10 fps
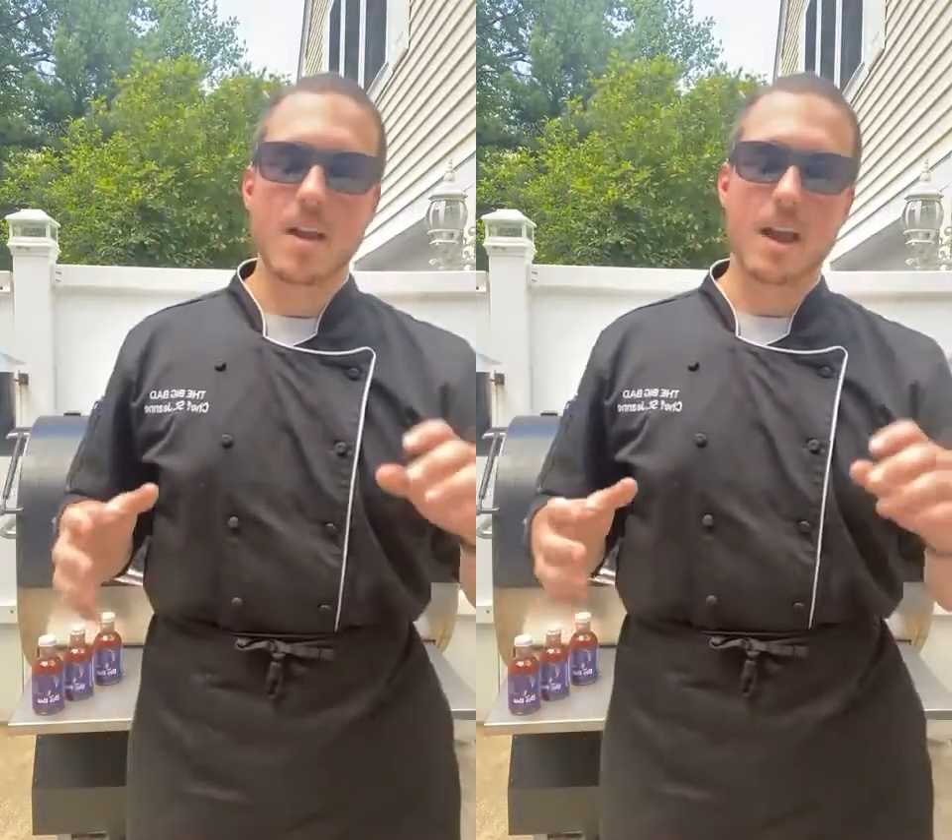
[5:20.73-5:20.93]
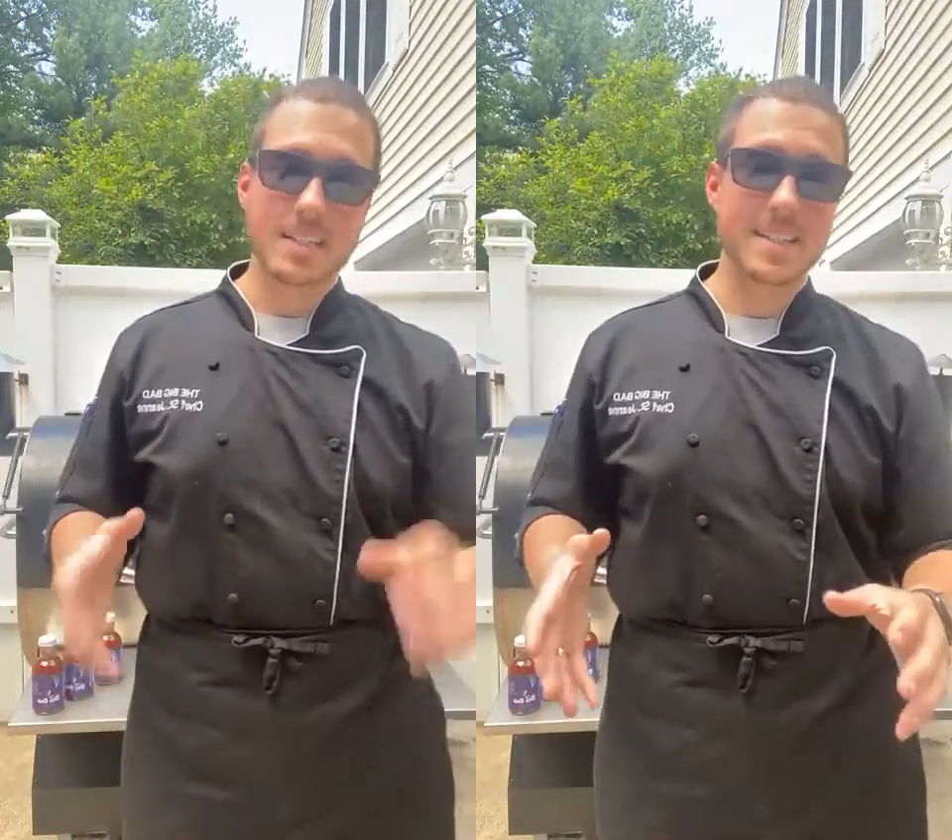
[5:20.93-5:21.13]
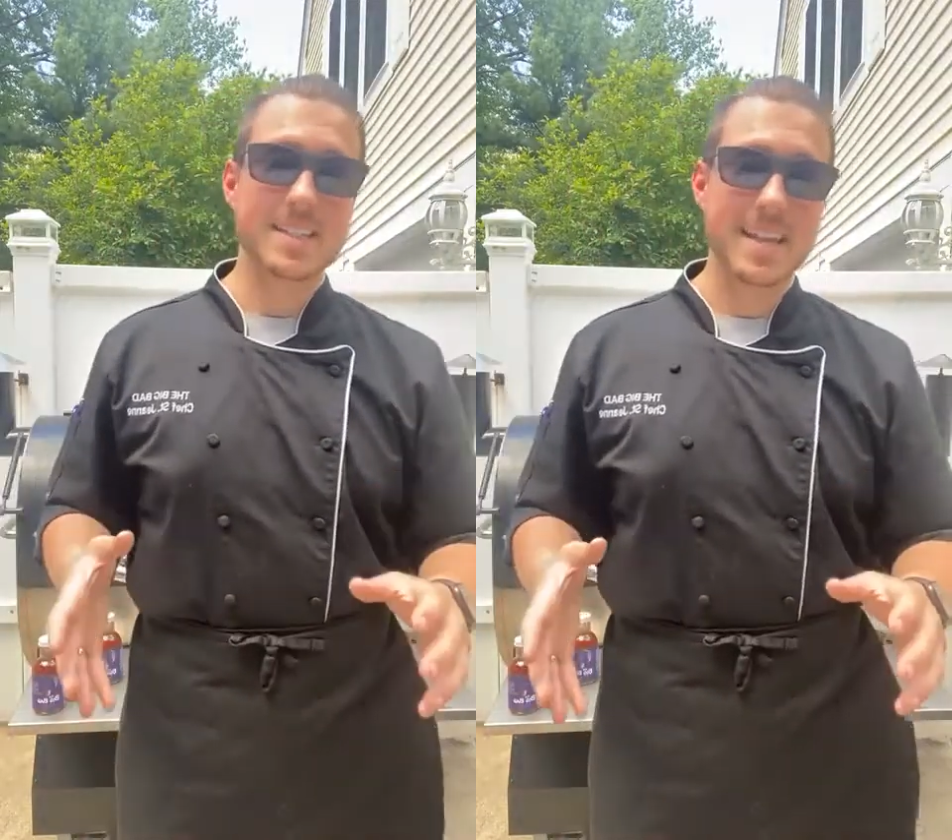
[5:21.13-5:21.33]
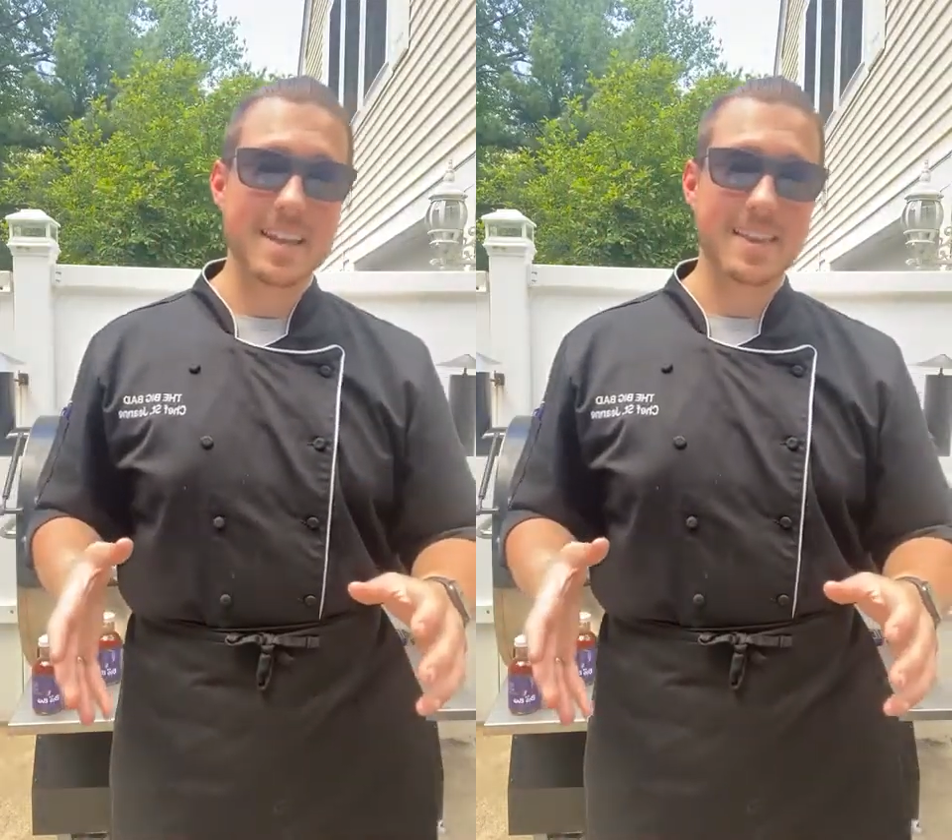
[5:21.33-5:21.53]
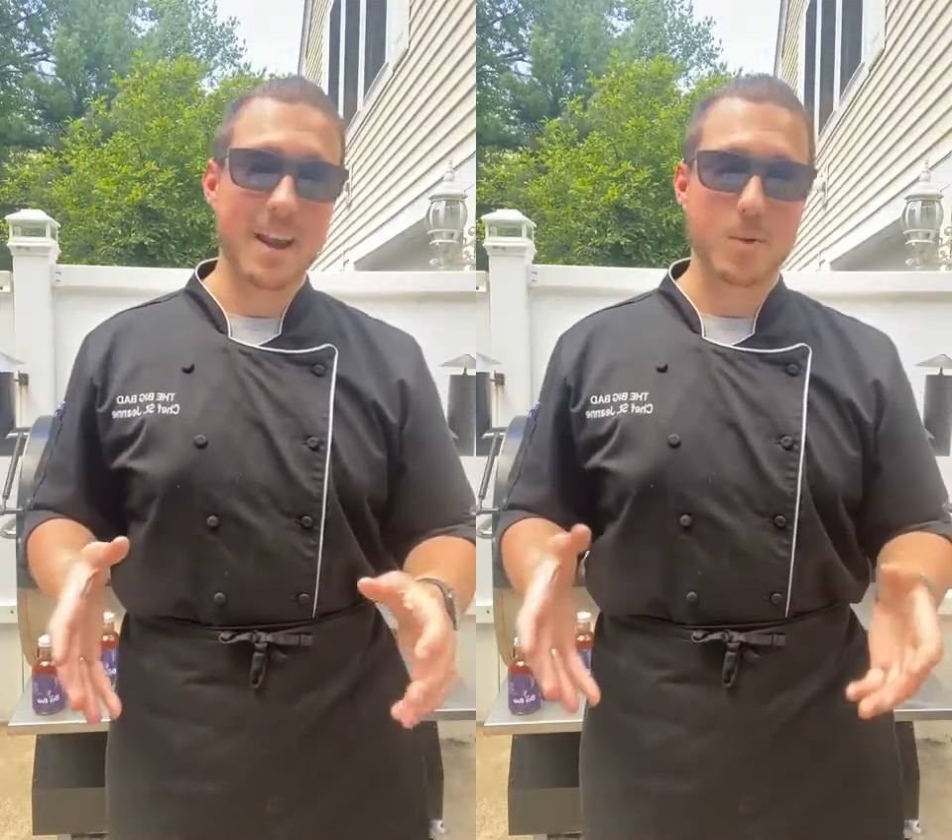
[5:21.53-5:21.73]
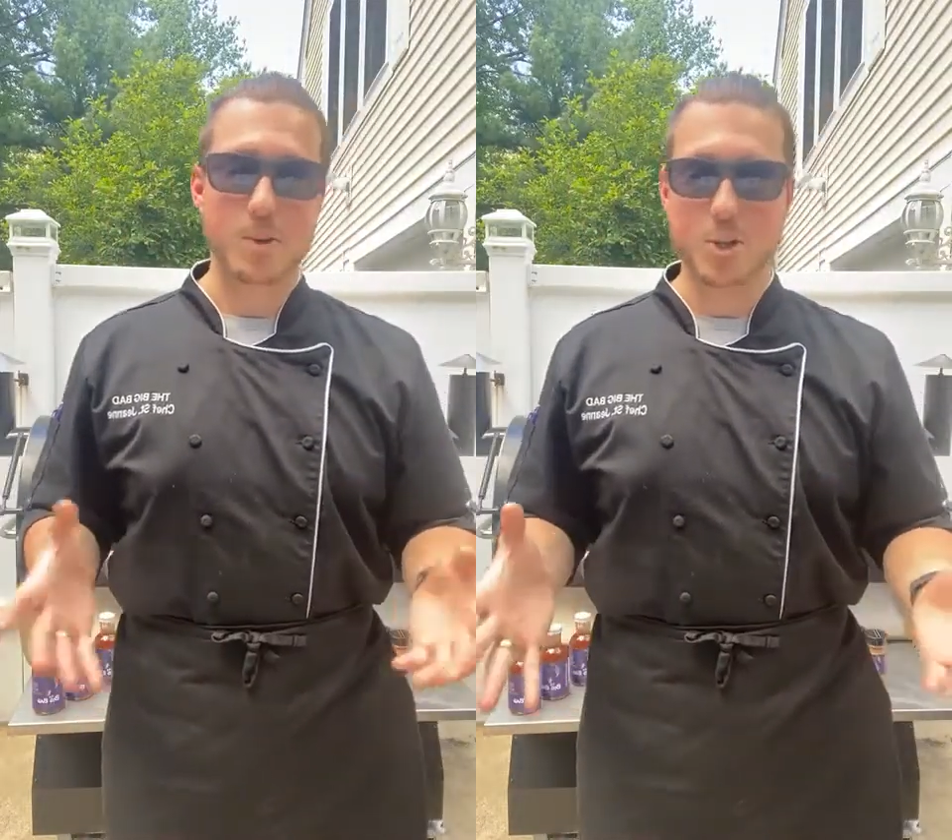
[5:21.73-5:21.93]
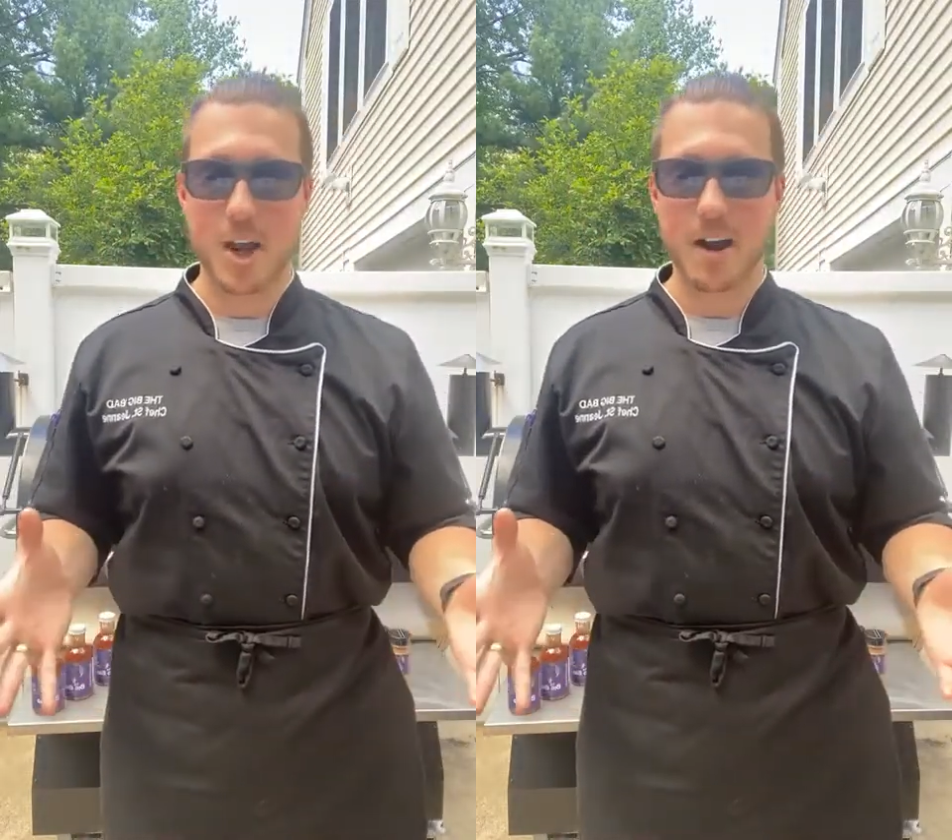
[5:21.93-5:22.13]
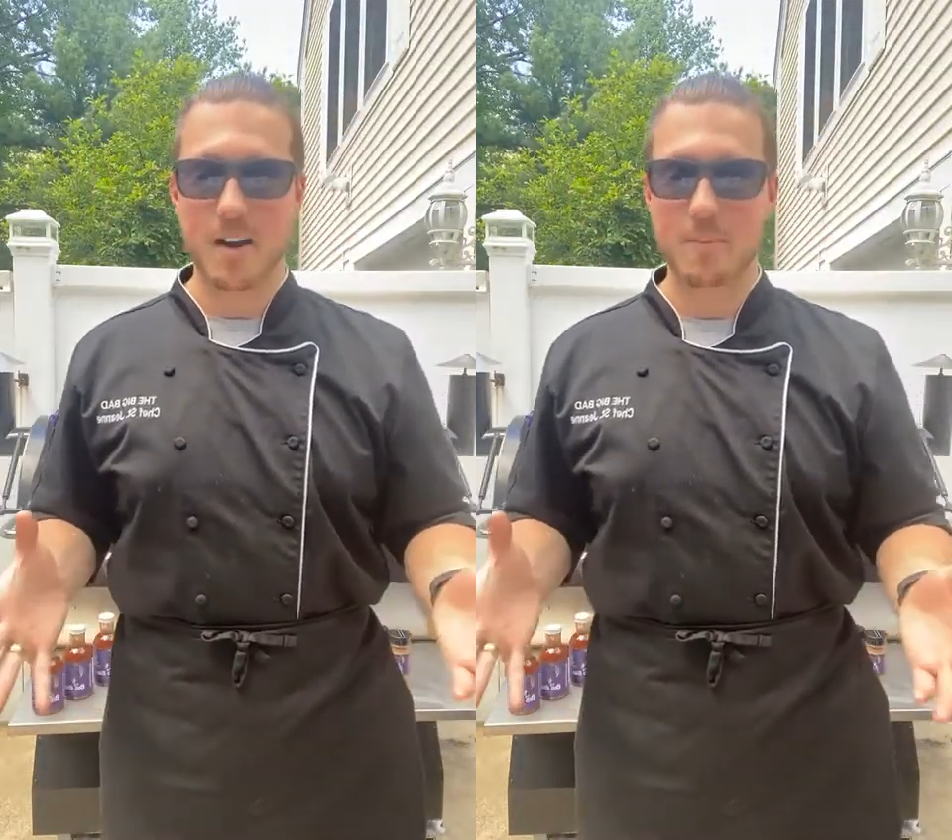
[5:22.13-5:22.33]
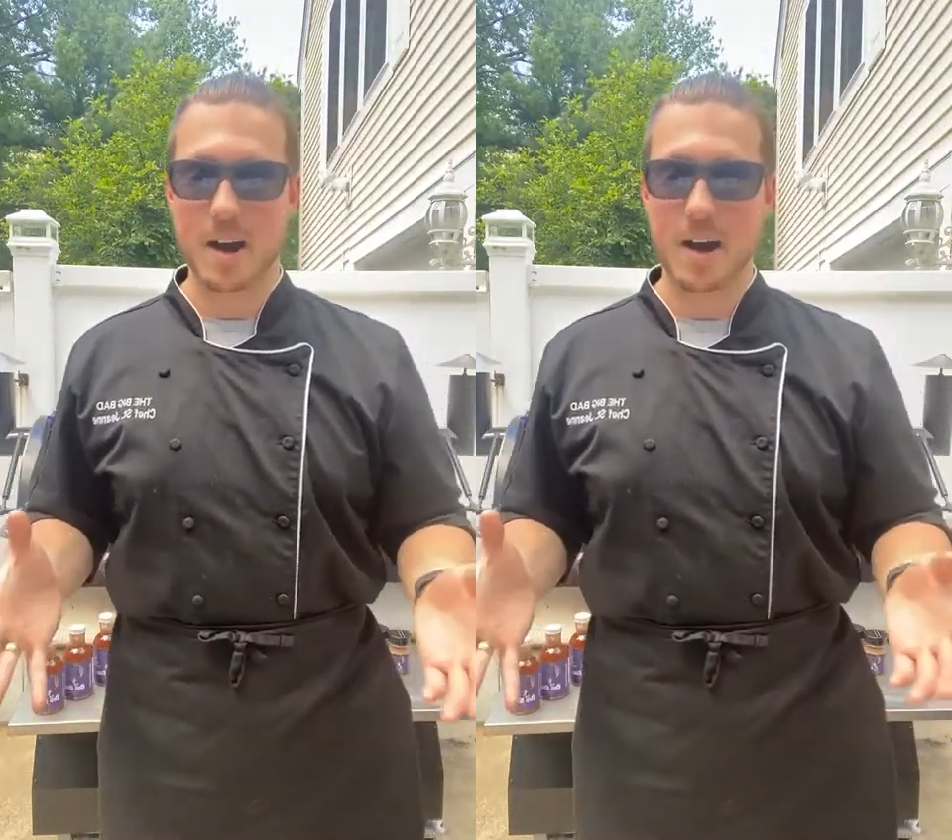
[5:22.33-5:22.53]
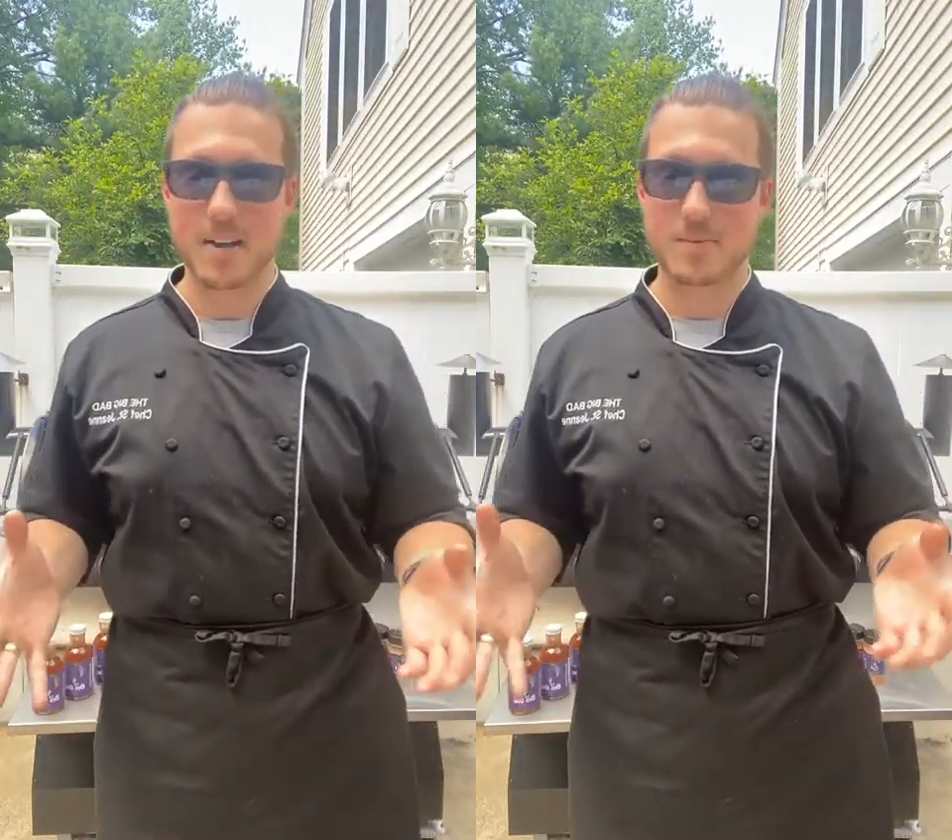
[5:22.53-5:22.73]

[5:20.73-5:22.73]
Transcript: I did say that I would share my